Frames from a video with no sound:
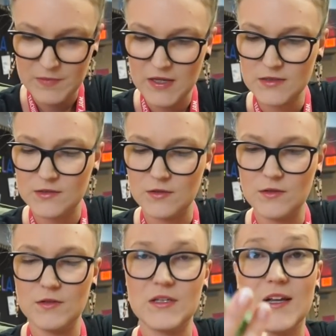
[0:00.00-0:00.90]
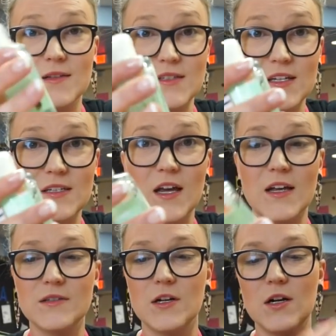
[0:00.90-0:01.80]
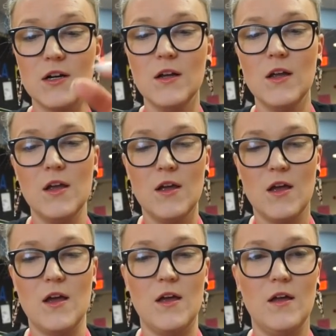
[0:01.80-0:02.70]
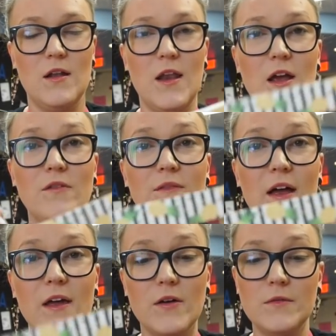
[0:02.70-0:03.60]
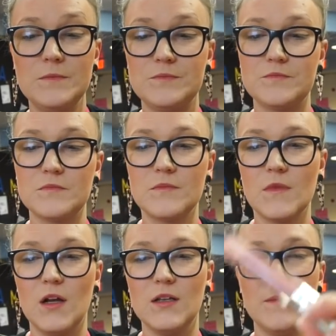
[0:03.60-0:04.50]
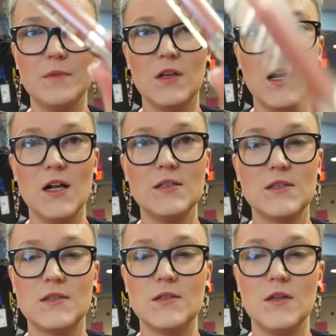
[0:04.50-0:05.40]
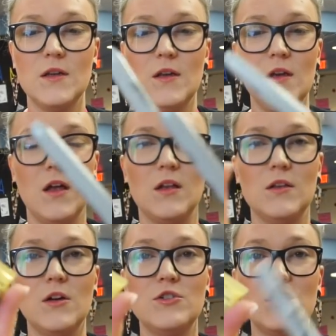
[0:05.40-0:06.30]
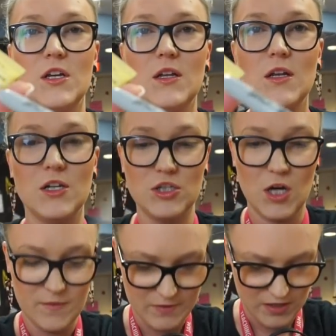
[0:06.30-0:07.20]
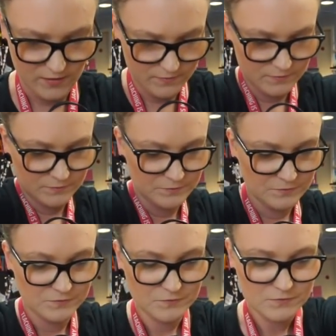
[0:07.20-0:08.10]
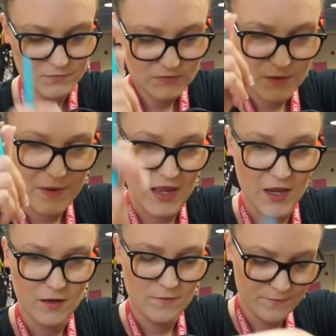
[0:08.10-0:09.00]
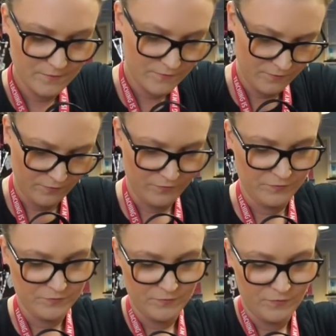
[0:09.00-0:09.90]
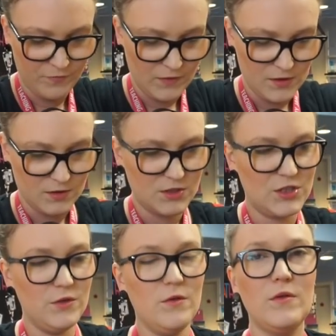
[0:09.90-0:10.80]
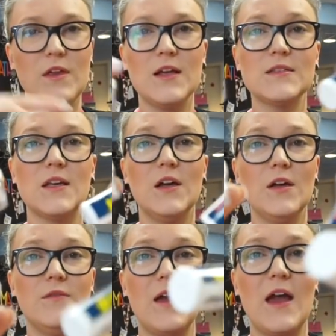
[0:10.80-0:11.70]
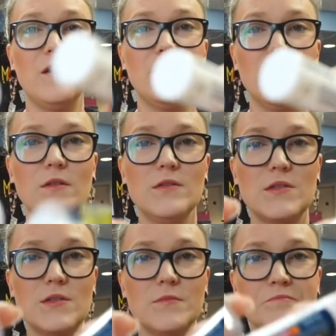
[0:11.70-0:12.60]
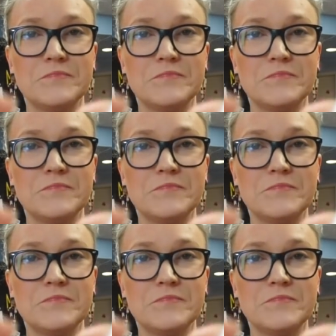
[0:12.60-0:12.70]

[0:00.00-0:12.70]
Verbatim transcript: pencils, hand sanitizer, a nail file, a lip gloss, a lotion, a Sharpie, pen, two things of Advils,